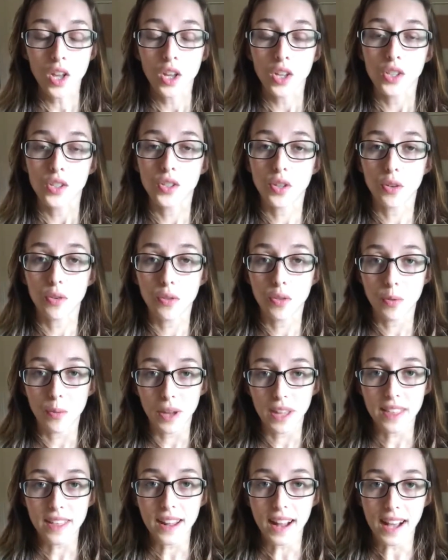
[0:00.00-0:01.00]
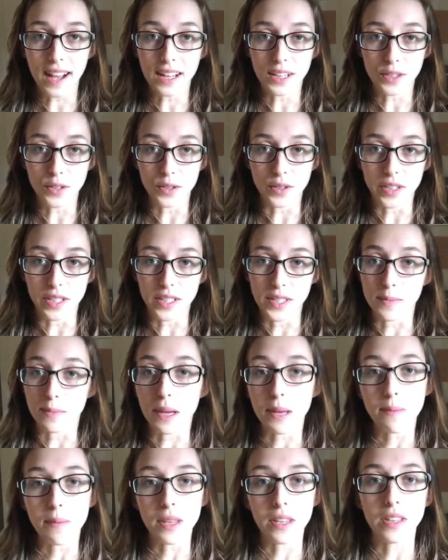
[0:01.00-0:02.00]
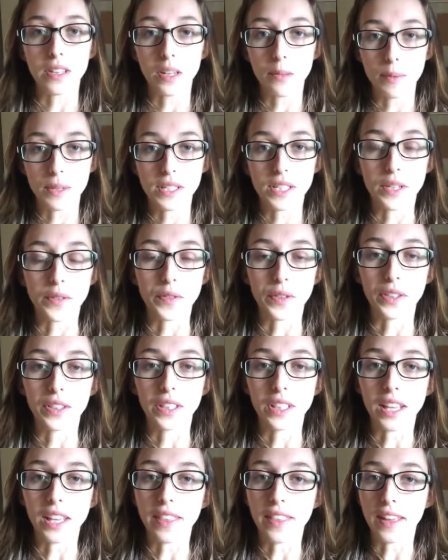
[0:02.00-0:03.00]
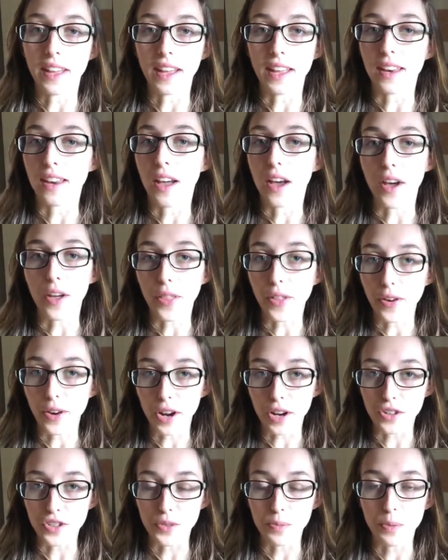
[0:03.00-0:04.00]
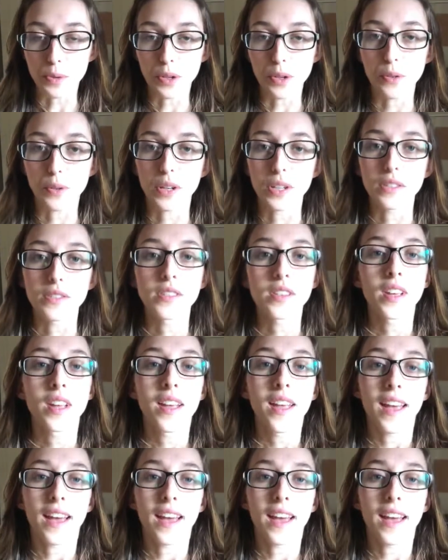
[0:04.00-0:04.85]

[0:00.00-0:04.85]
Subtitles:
So the way that I do this might be a little bit differently than other entrepreneurs,